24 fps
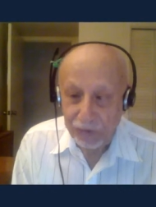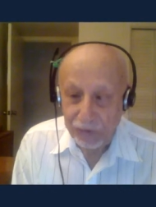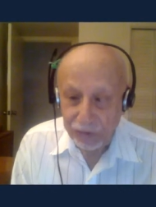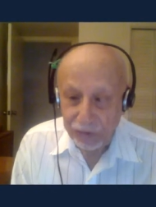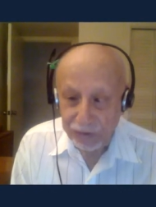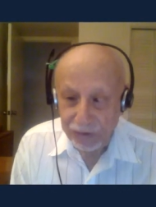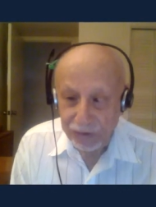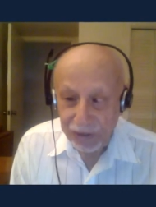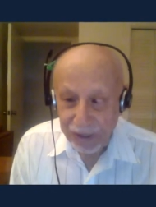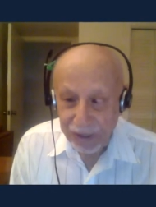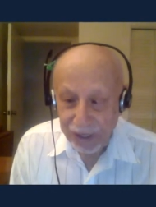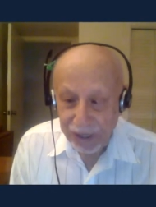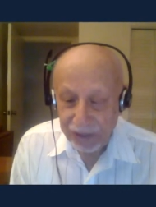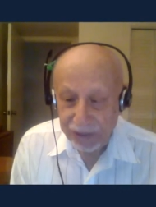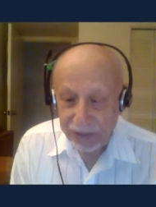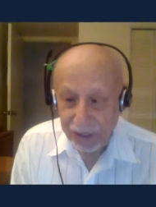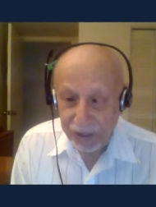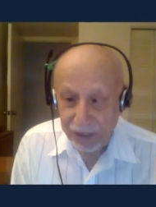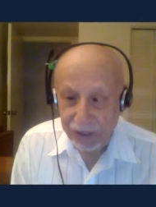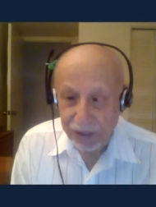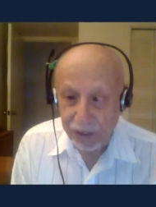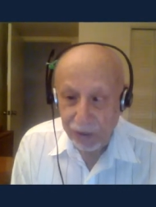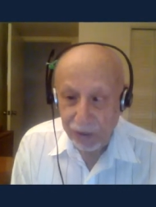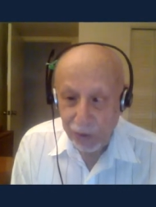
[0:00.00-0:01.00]
couldn't get
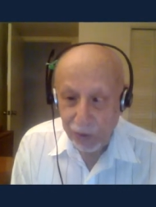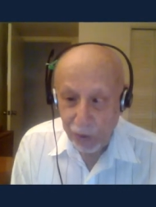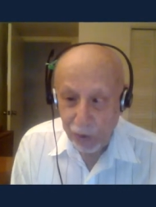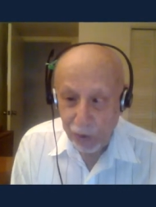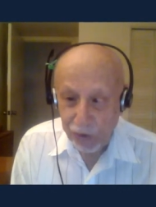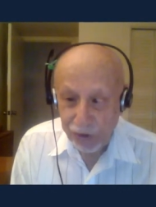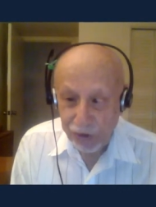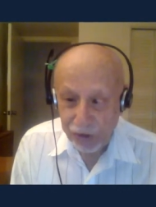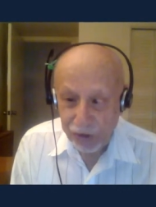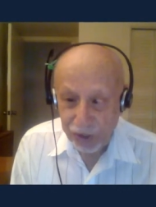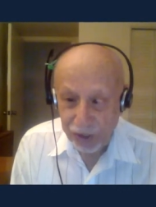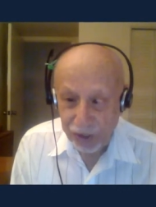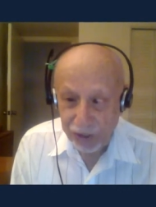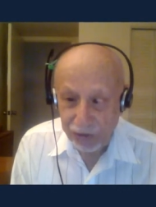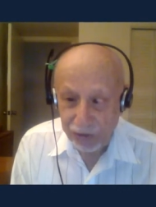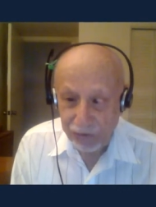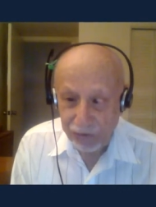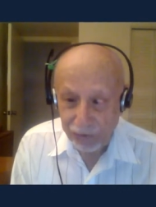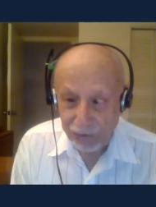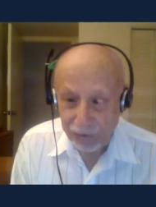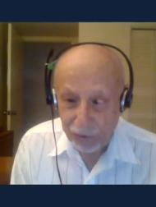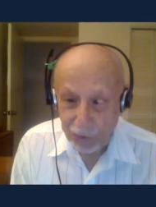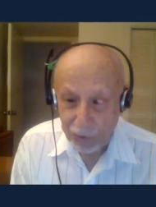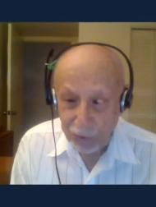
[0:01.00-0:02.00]
any kosher
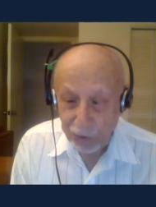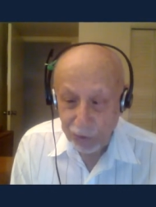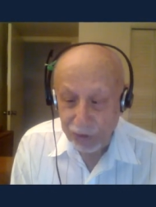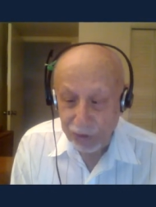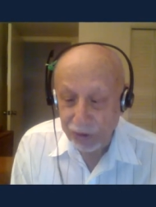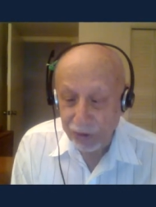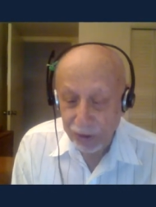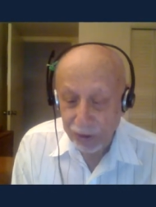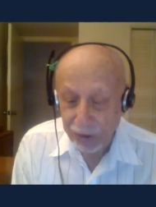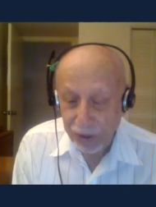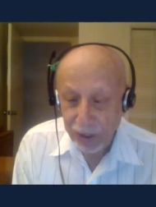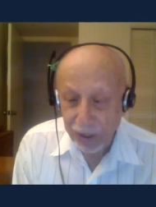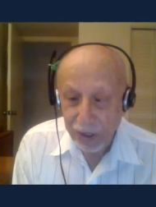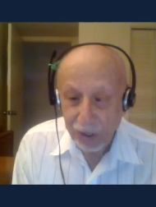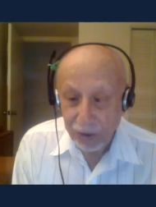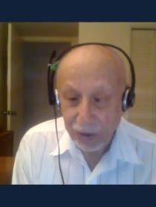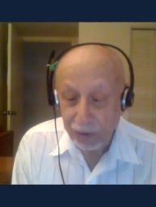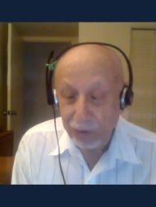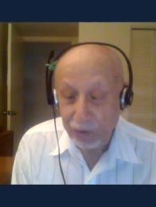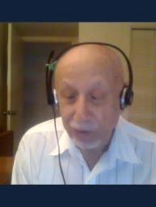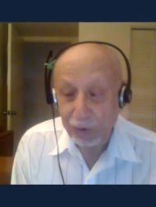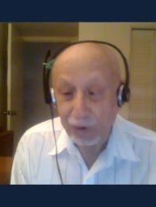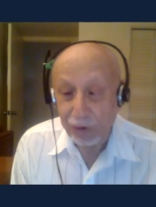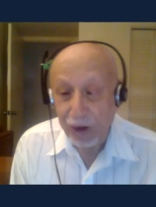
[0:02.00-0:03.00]
food
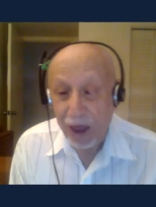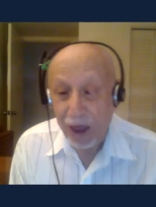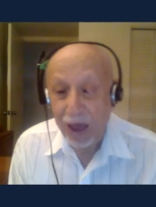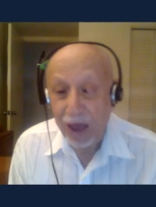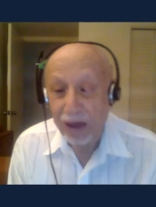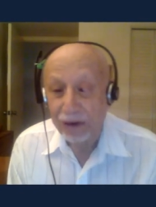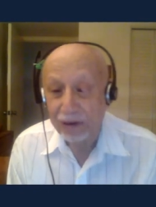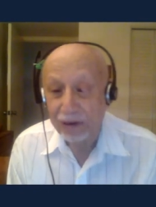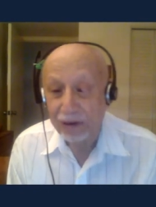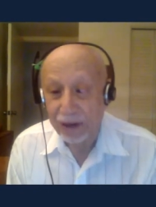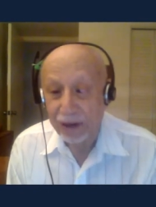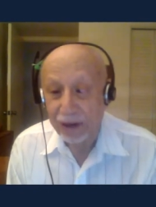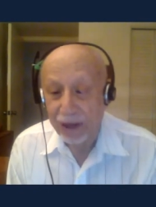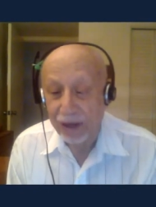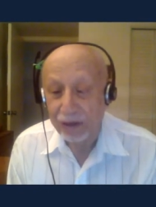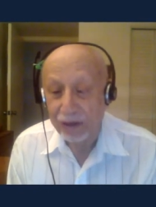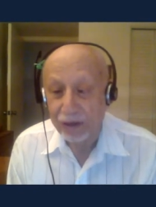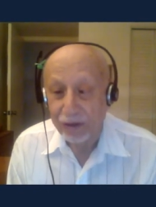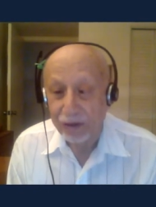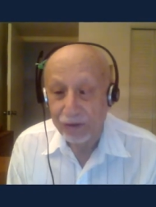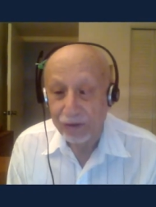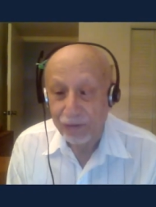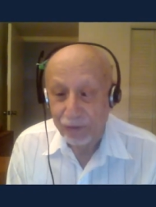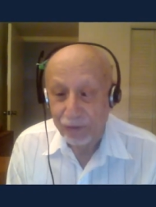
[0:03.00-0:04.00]
or hardly
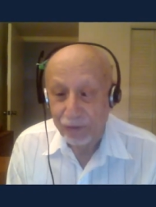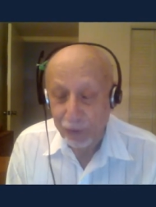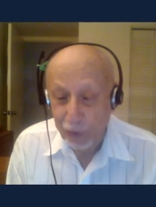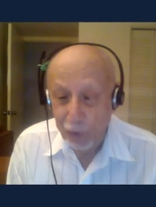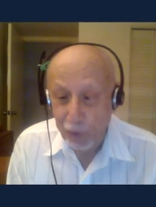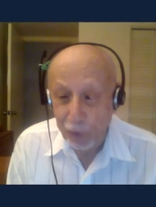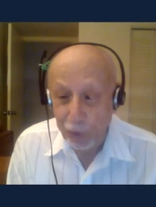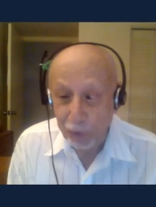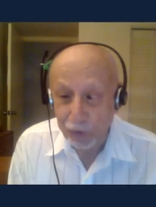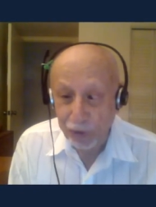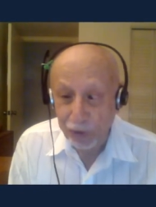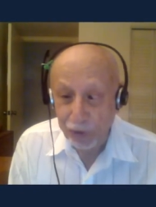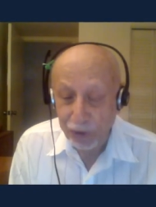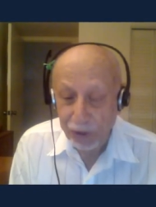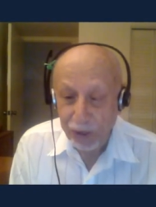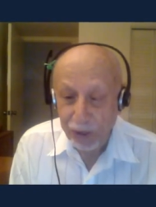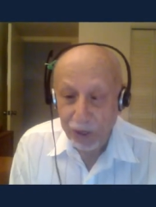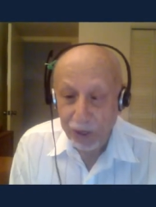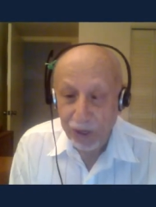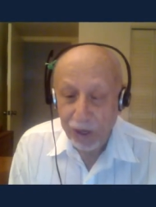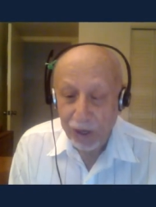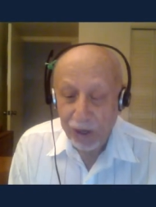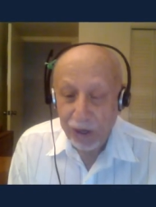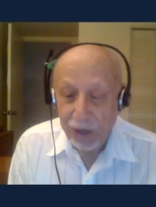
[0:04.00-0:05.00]
any food,
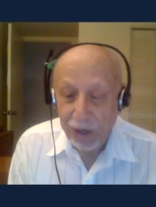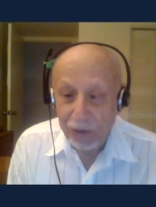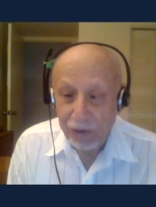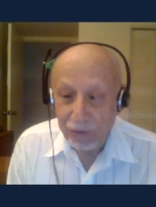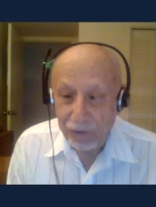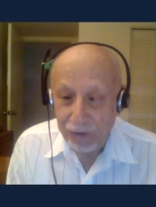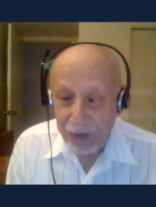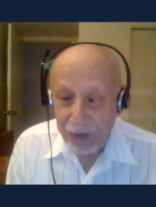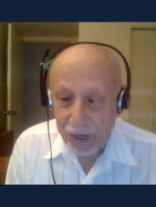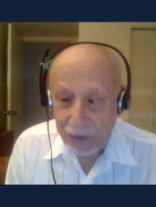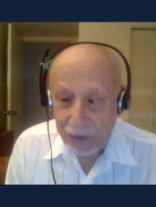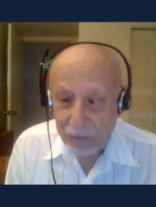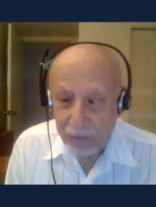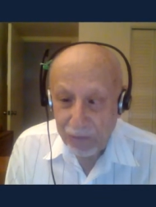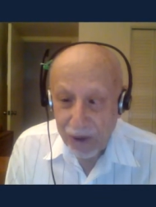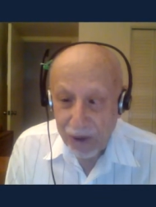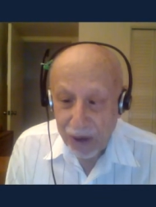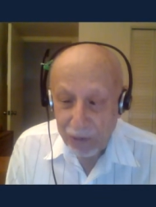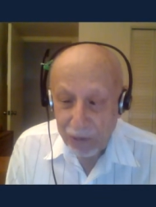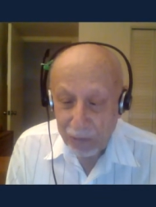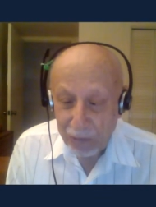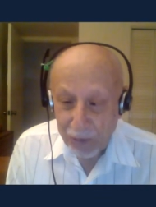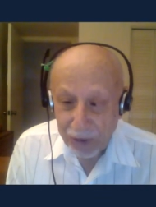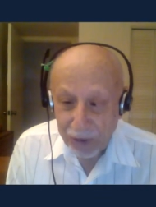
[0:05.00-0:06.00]
then
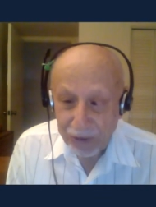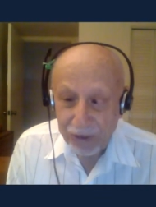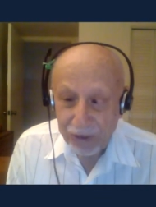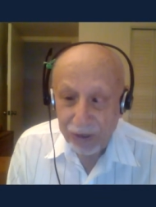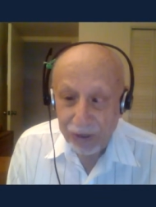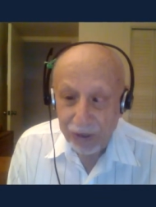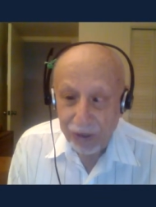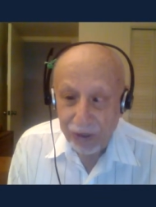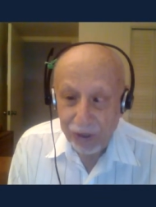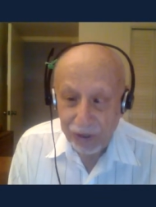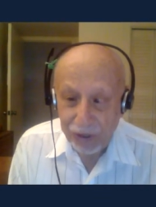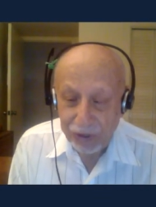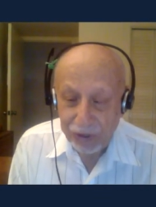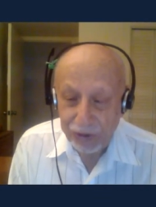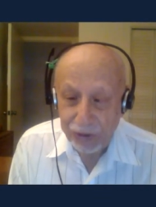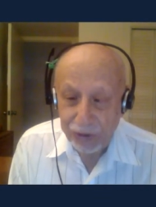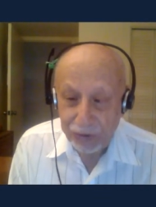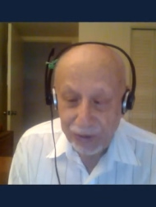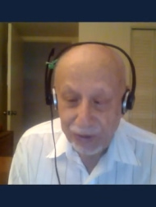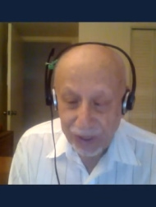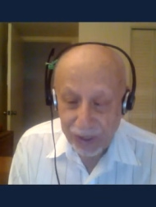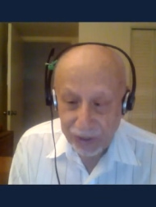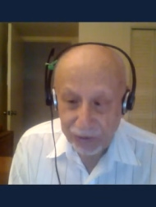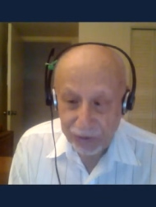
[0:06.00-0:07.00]
my mother got
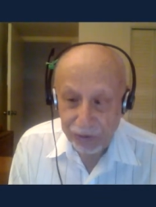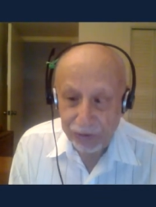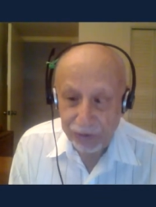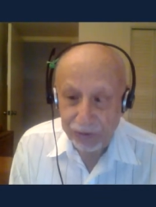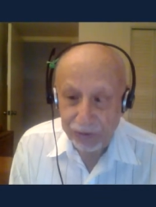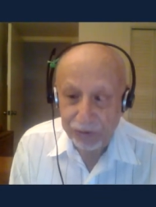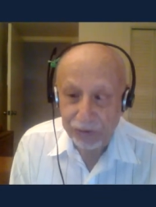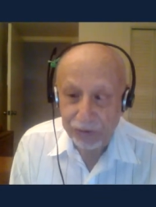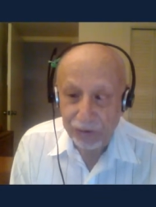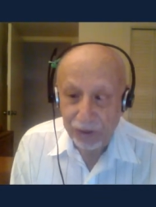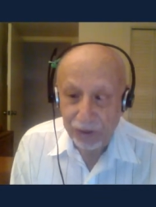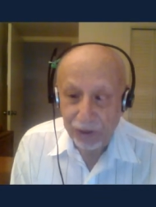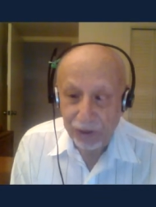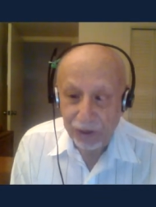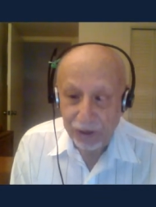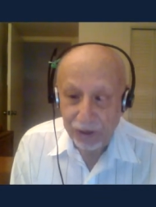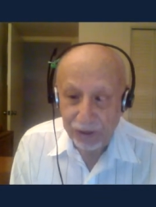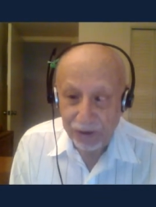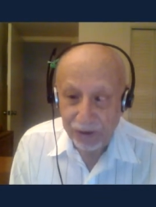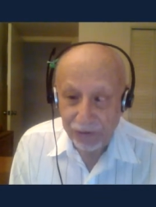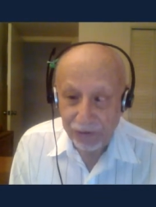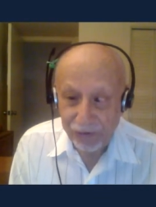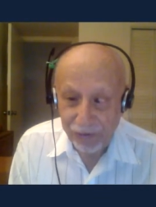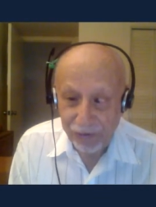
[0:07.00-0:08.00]
together
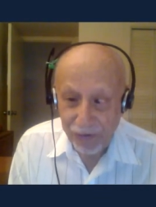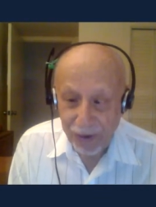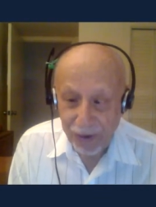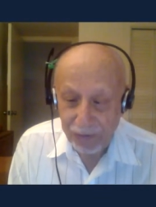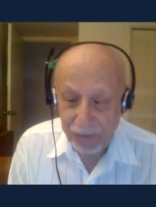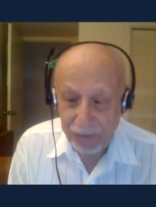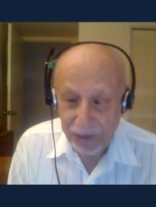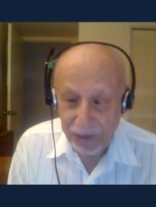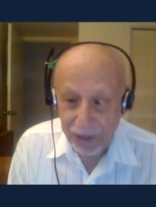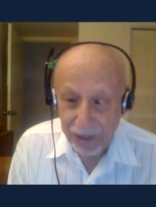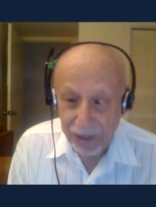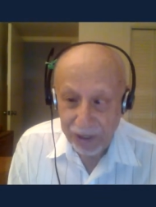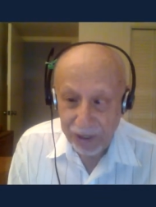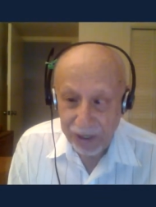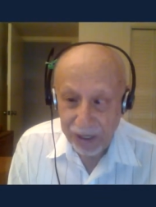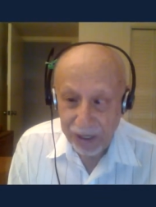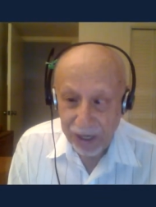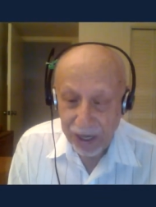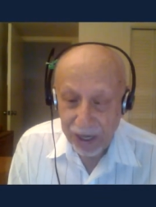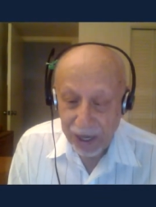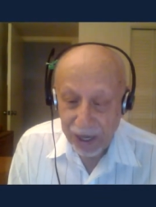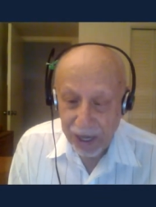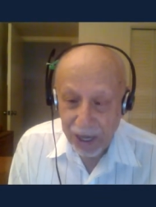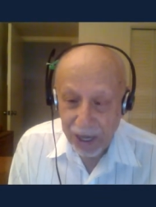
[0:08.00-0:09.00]
the family,
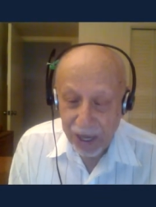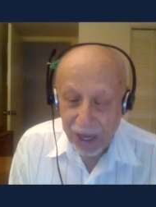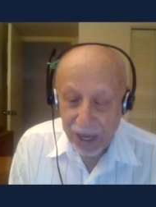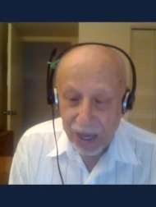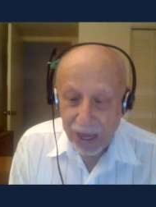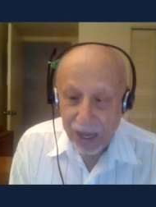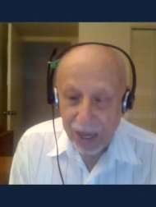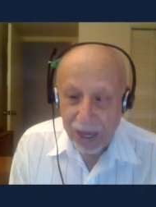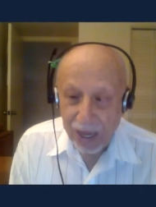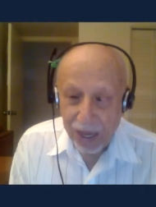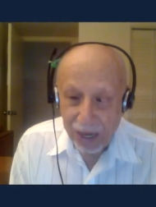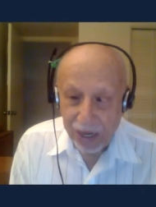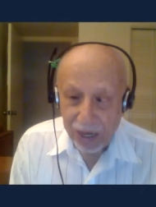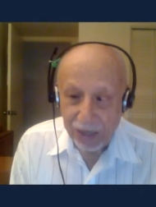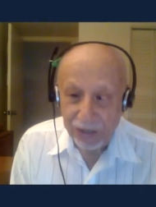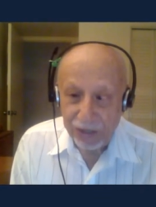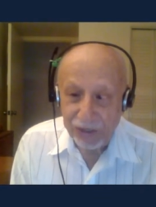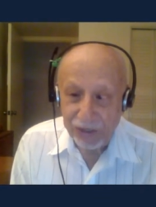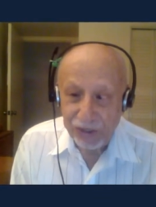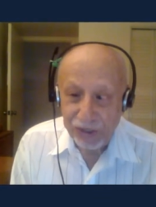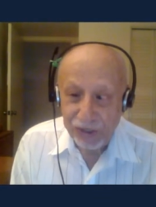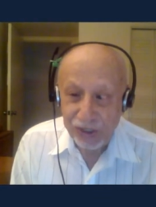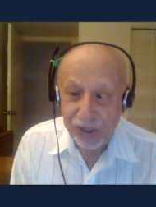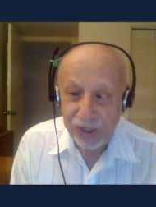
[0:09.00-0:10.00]
and
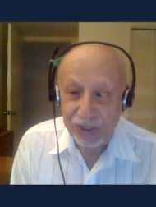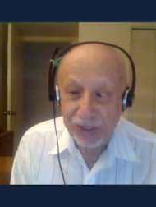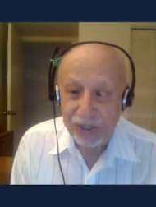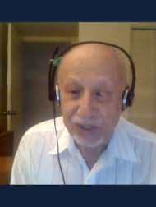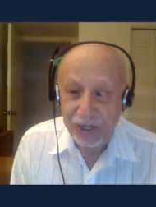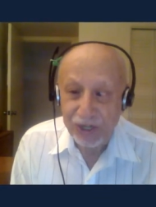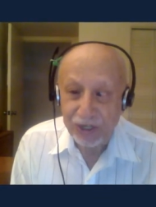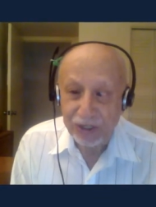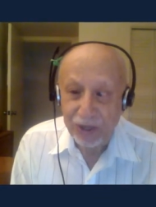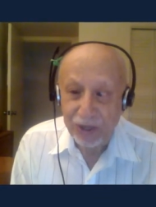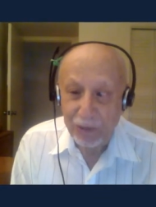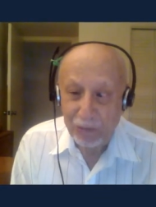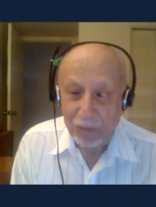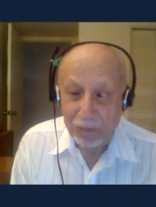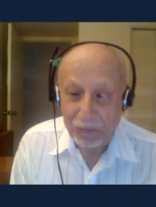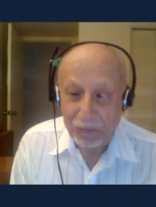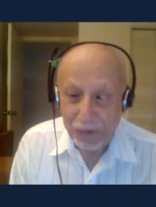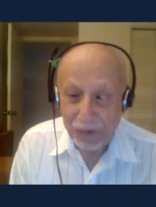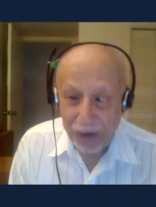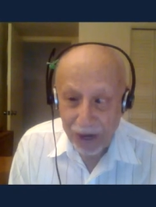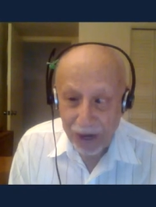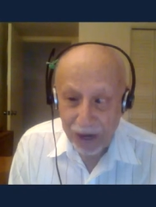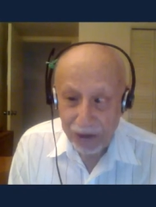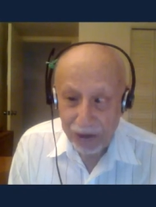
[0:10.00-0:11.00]
she said a
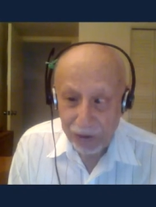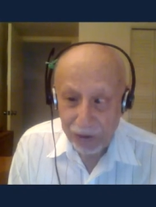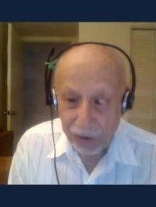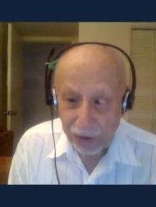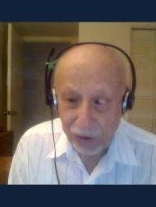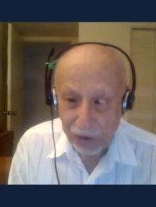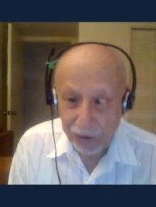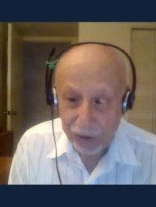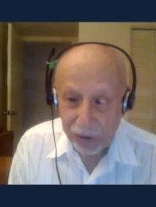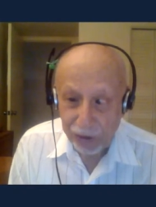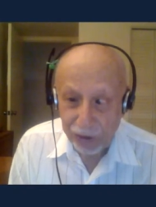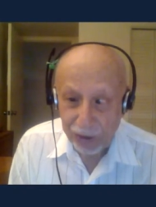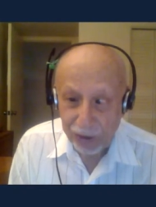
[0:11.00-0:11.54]
prayer.